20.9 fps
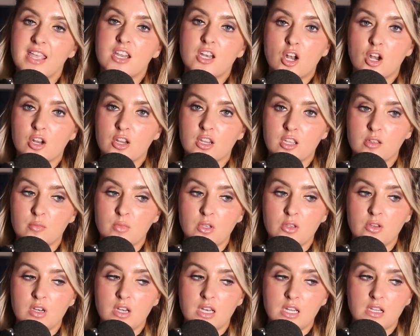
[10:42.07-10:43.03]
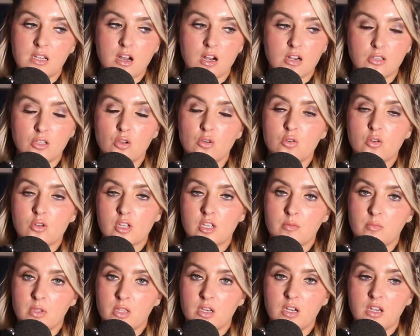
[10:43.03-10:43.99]
in our community, our local
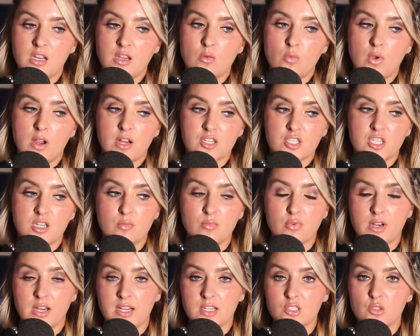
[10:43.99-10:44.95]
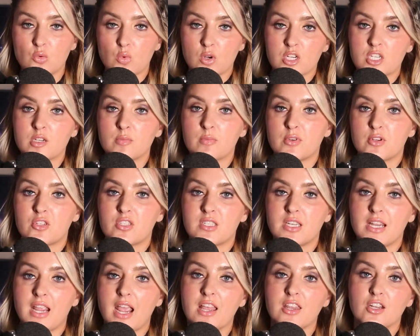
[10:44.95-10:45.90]
community, where she brings worshipers
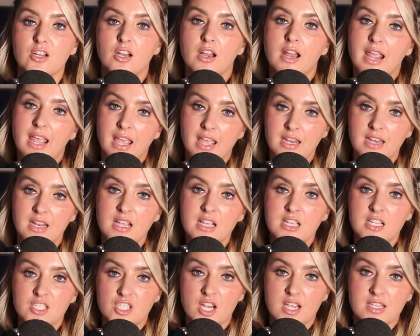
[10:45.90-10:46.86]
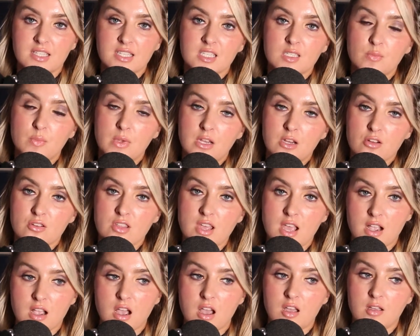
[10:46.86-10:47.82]
together, and she has a speaker
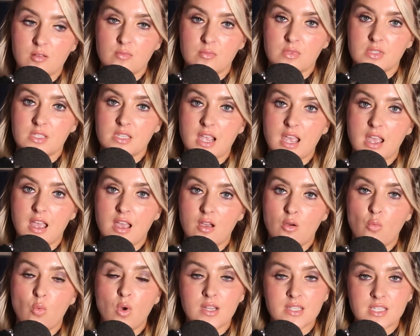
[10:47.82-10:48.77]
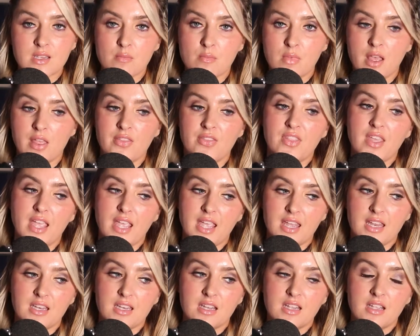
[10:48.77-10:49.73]
that comes once a month,
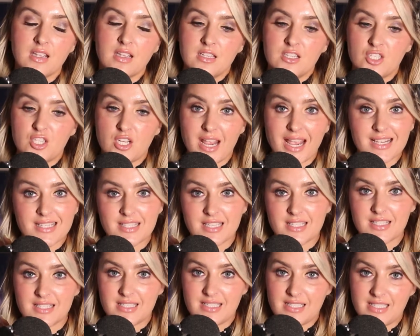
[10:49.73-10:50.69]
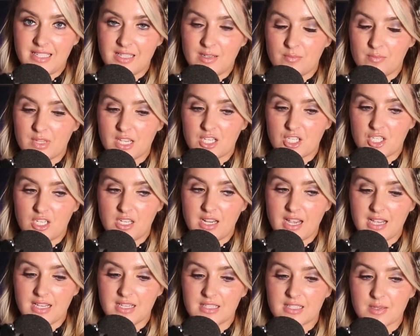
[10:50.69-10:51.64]
and she has this team that she
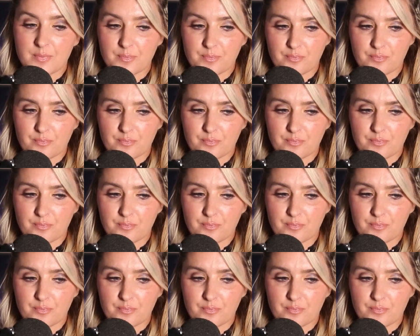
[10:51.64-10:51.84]
has